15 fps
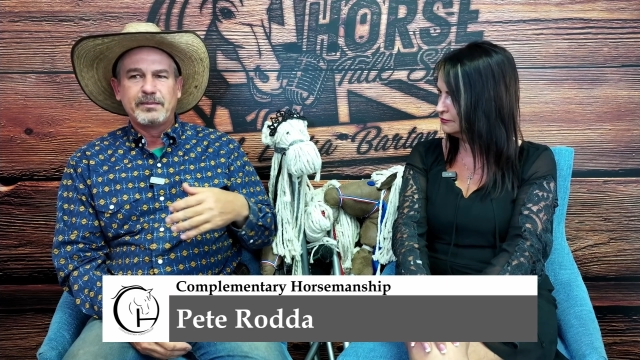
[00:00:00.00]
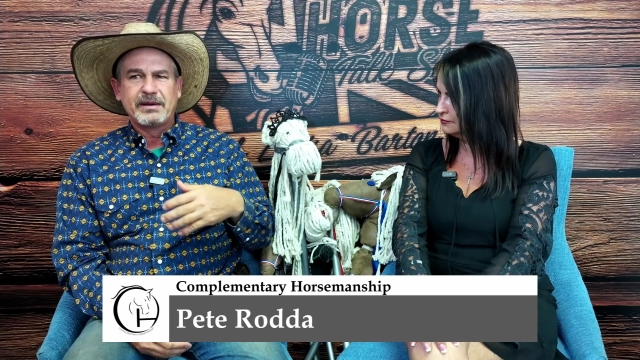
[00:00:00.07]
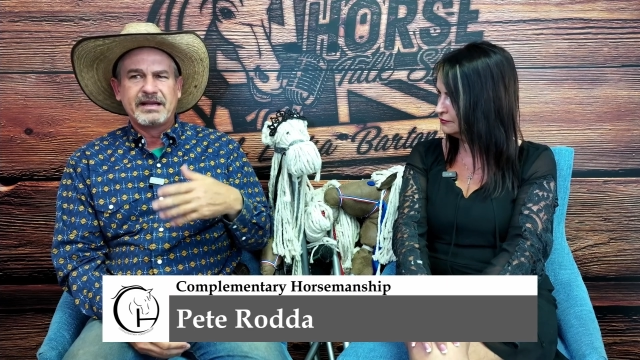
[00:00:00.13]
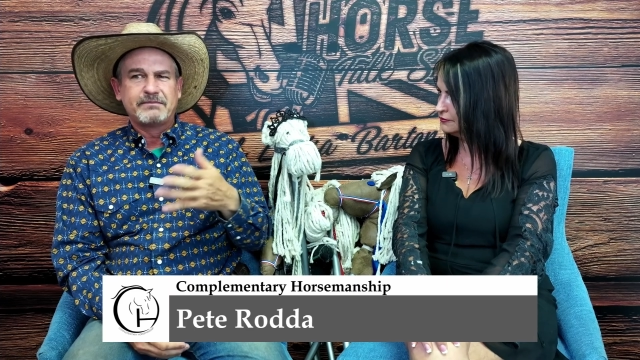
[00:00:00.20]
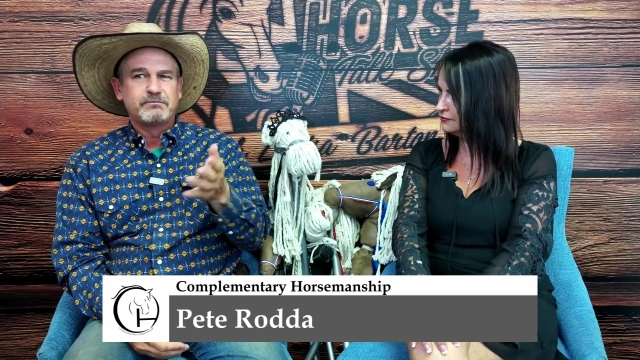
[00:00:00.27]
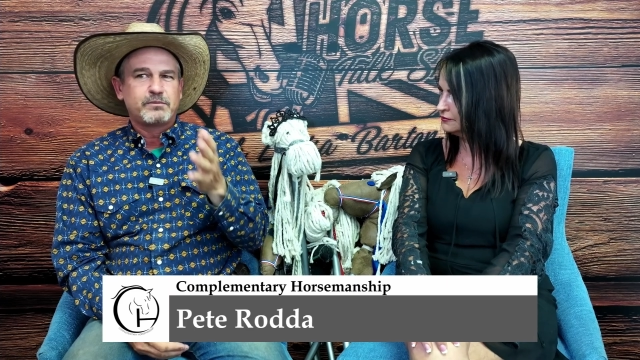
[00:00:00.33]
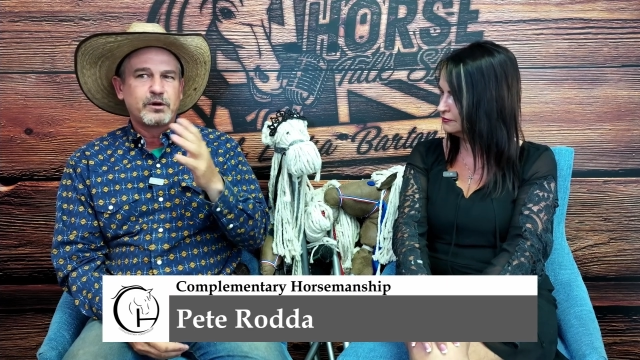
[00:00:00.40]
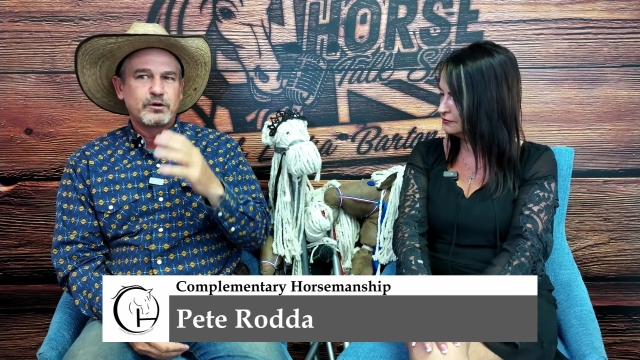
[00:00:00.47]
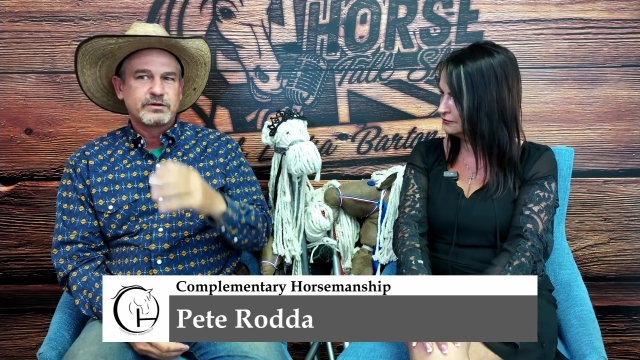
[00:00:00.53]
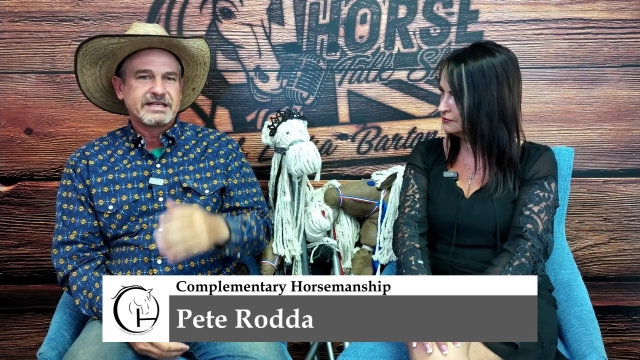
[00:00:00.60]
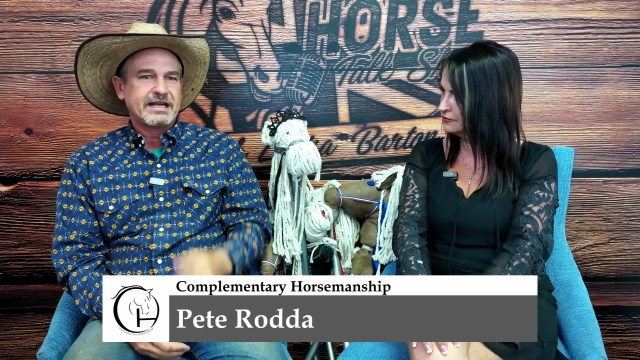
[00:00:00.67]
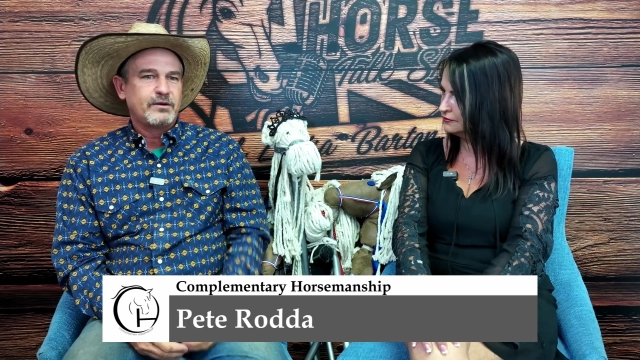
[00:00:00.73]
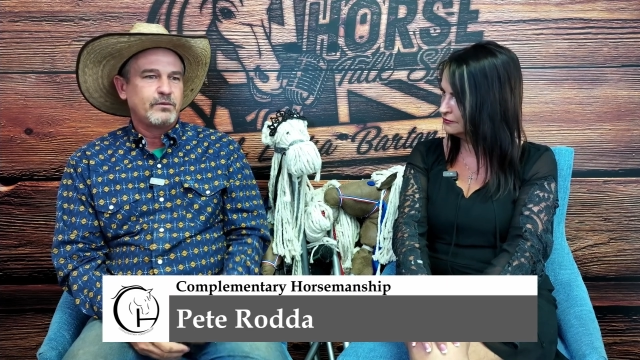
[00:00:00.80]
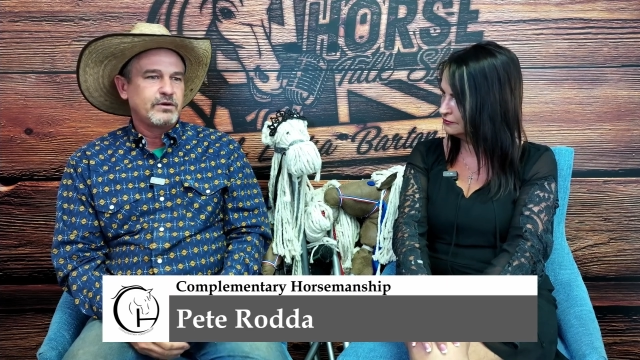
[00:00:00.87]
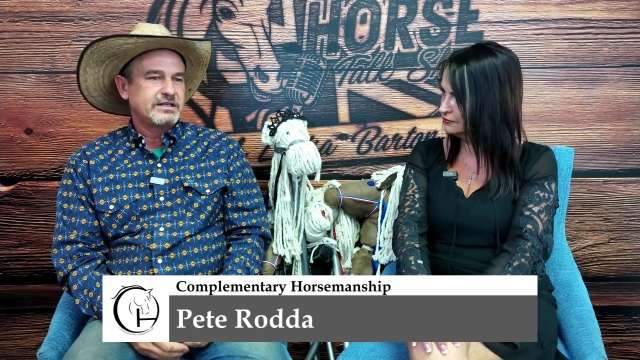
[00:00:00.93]
I broke
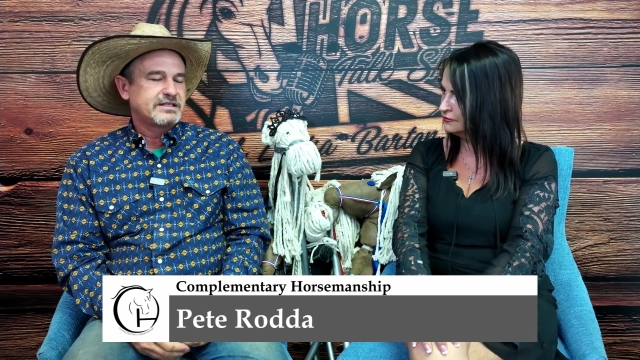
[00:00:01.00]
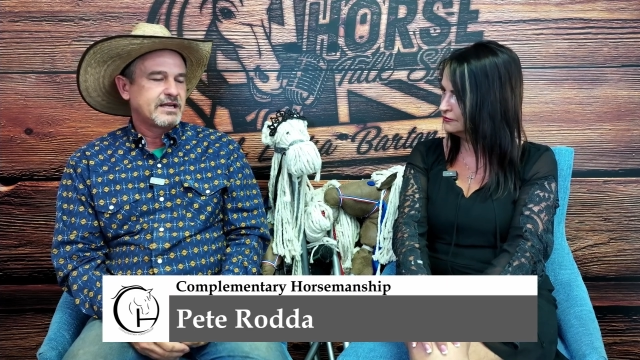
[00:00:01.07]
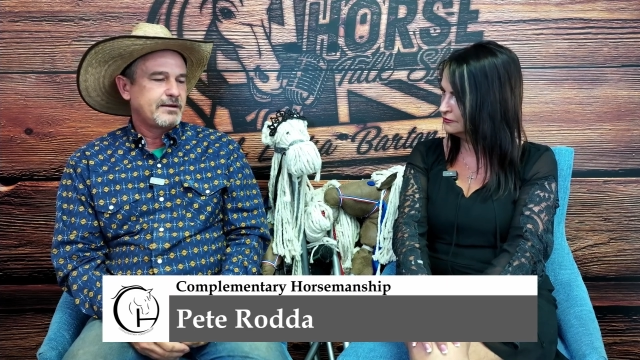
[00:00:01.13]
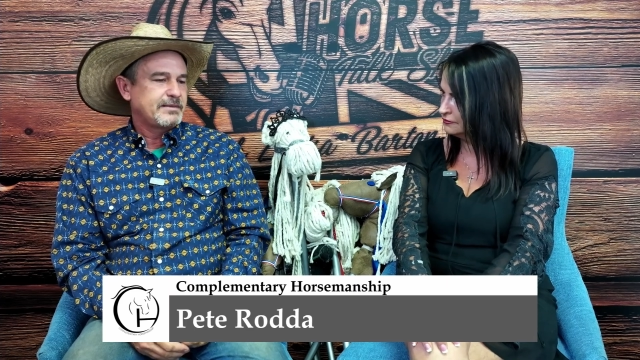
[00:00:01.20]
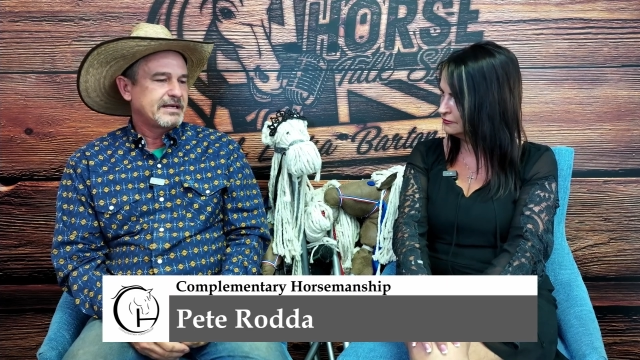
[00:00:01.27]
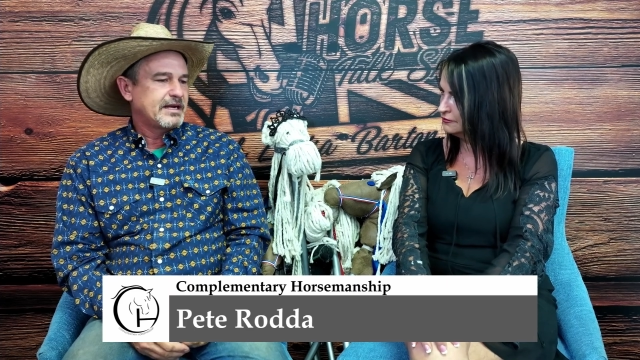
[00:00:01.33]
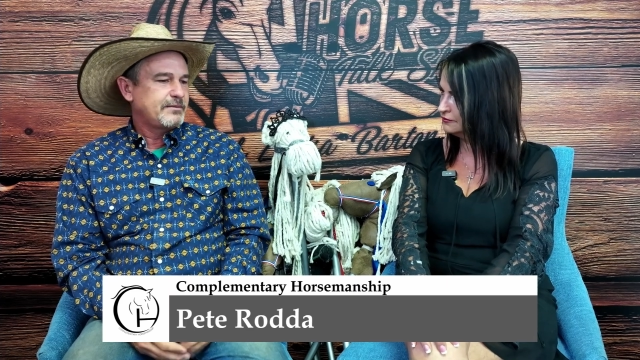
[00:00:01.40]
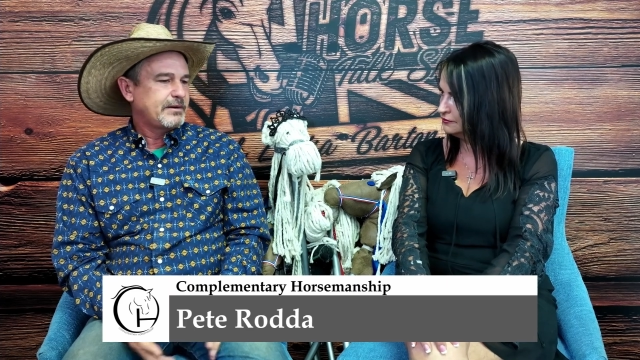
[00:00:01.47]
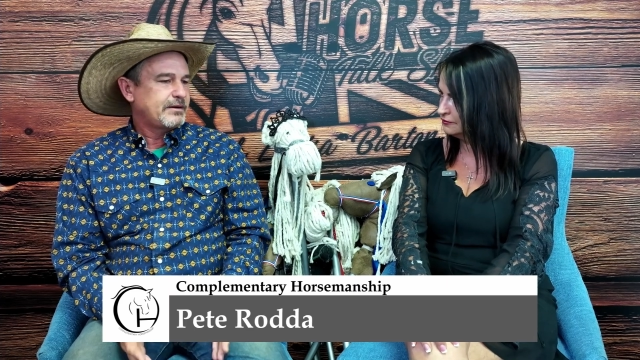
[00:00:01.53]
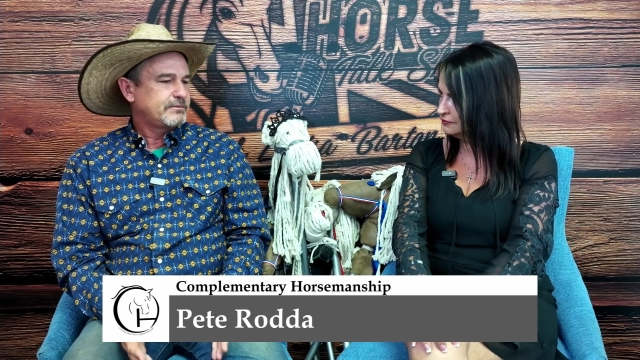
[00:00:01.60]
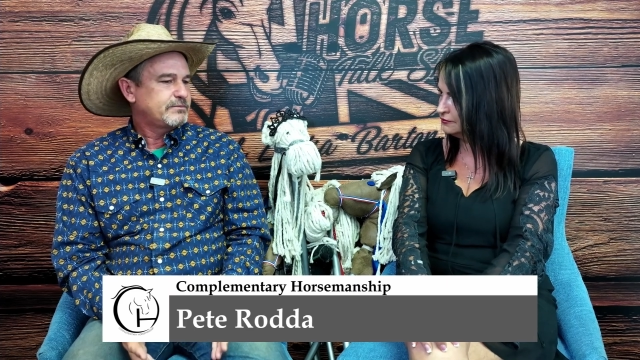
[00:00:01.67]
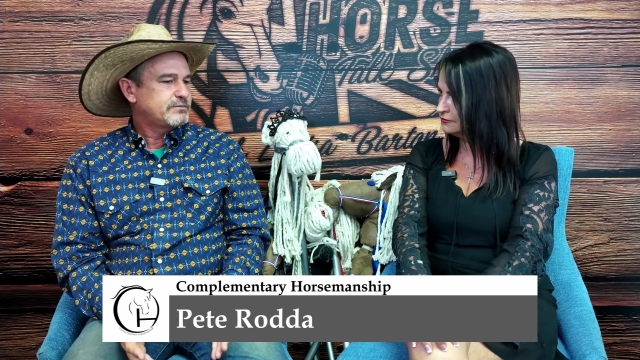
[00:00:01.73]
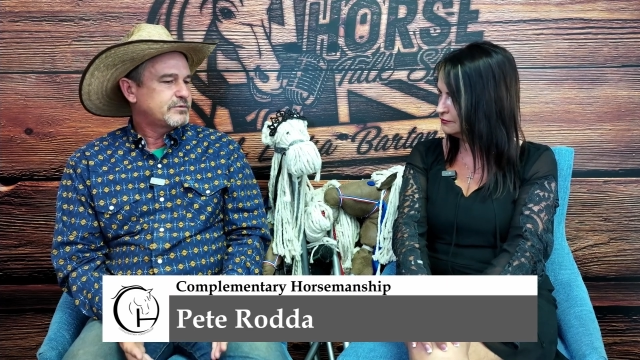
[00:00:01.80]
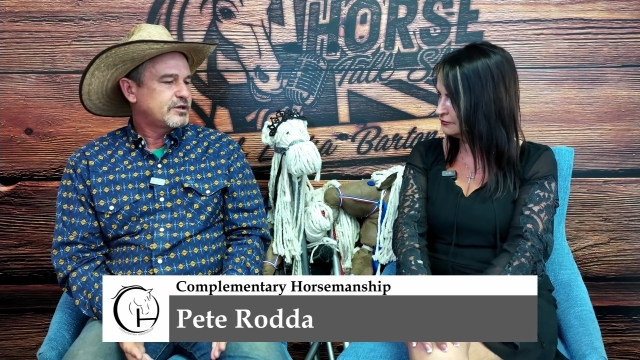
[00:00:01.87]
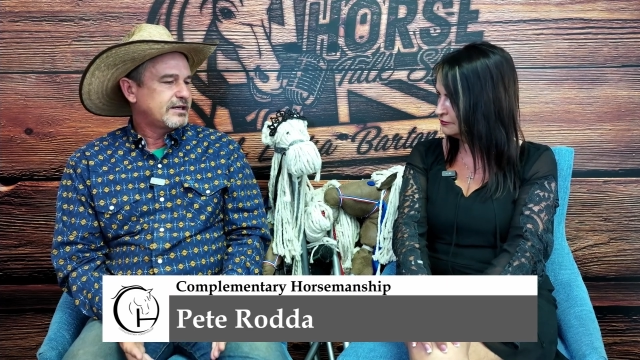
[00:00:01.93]
down one time and got my
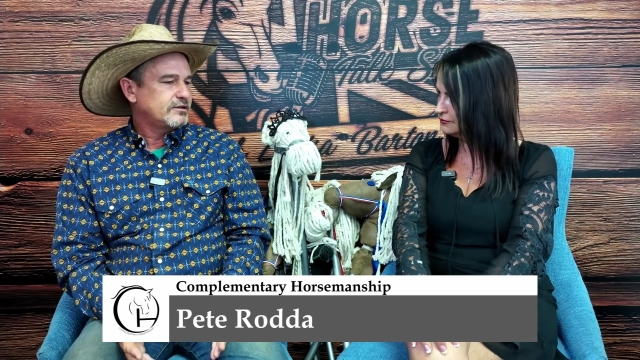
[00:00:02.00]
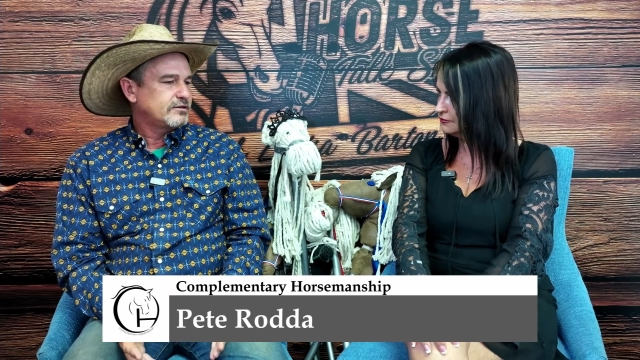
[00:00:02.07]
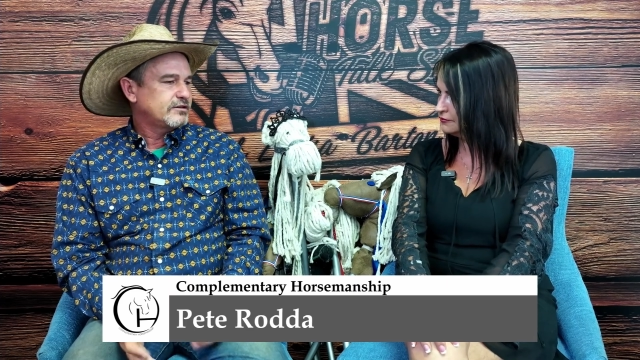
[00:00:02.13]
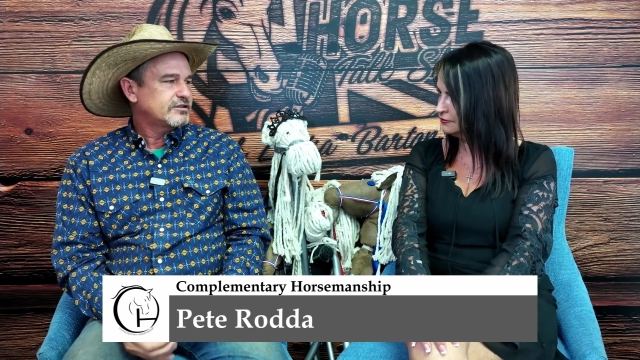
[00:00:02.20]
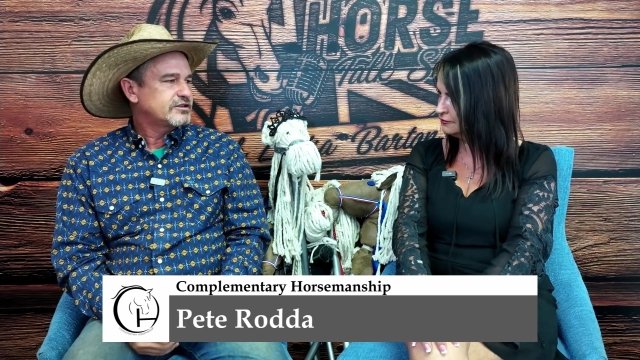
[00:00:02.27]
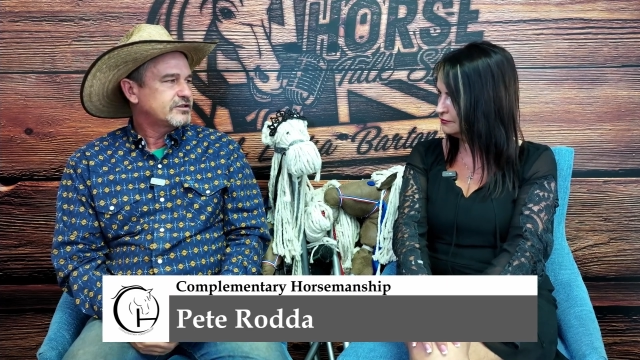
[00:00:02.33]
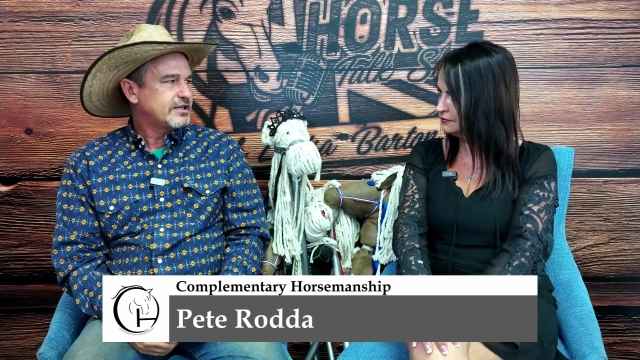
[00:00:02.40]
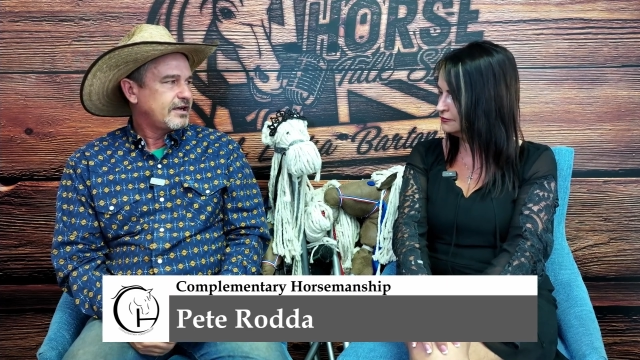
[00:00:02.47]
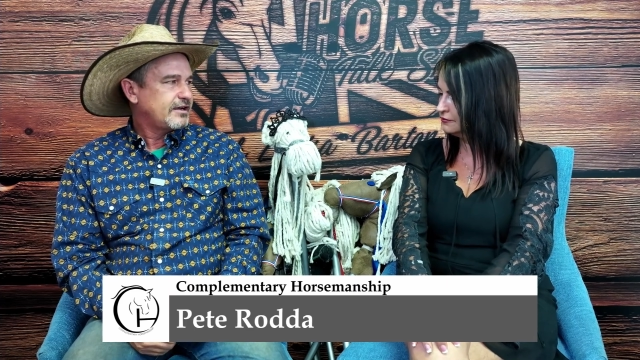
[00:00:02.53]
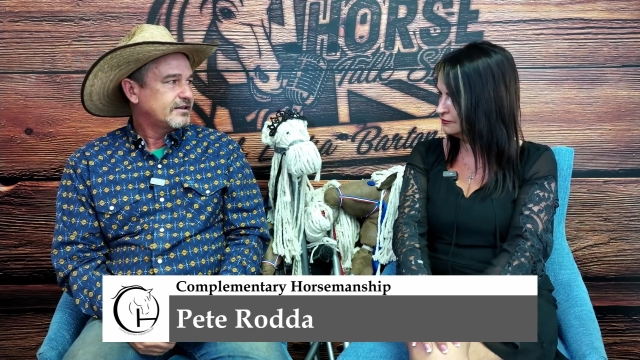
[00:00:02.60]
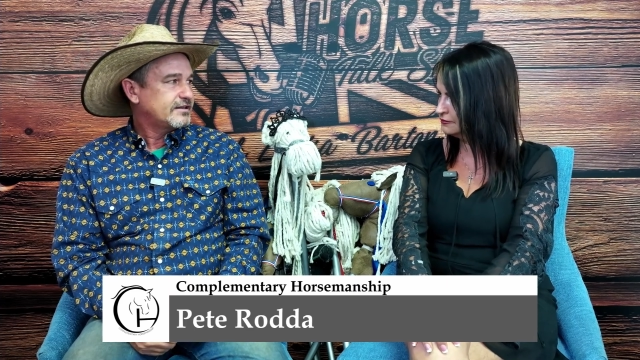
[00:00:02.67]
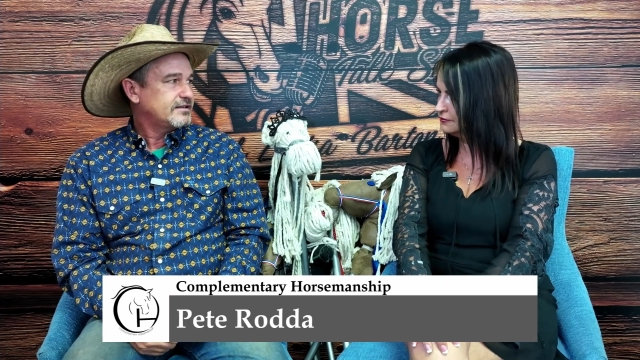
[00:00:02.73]
trailer stuck,